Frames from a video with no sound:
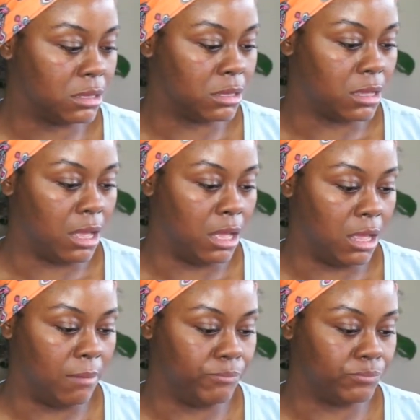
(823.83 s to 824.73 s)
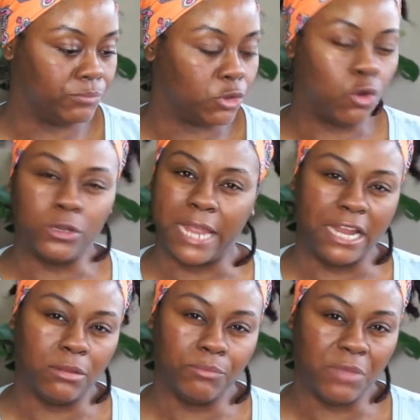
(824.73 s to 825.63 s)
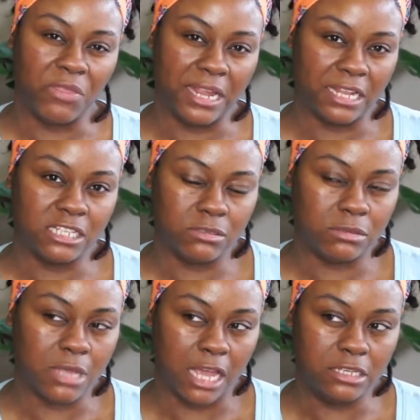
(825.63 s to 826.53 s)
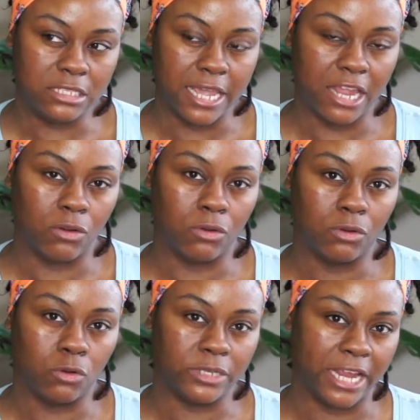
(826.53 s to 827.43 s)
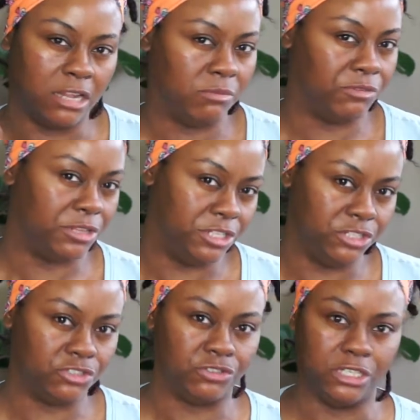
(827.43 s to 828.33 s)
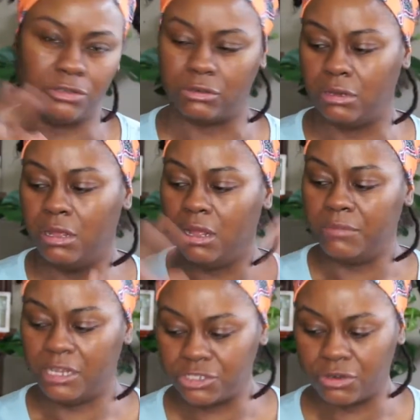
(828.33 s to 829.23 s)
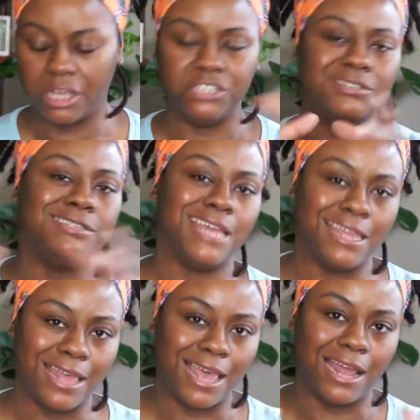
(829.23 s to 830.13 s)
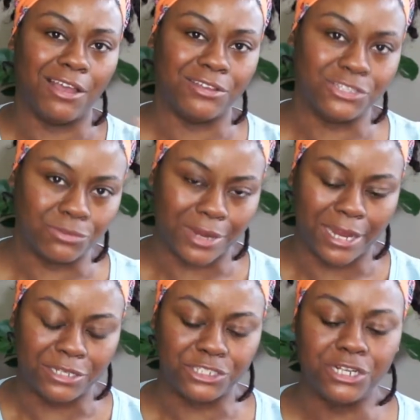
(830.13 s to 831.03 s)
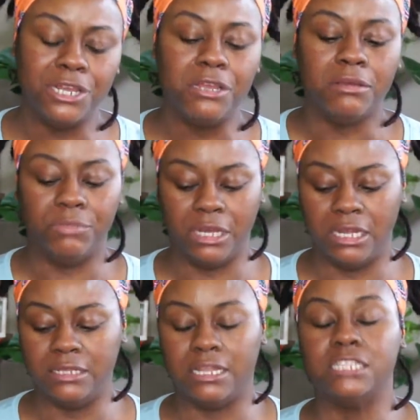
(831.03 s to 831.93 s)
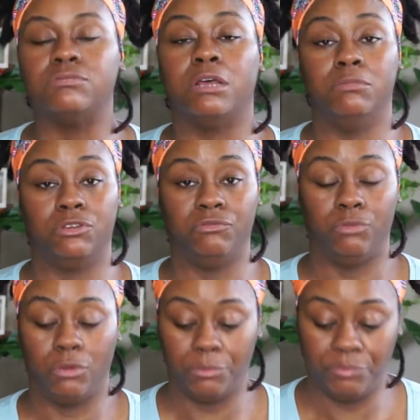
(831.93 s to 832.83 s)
cordatum. I think that's how you say it, or cordatum philodendron, or I'm not sure how you say that, how it's arranged, but that's what I'm looking for.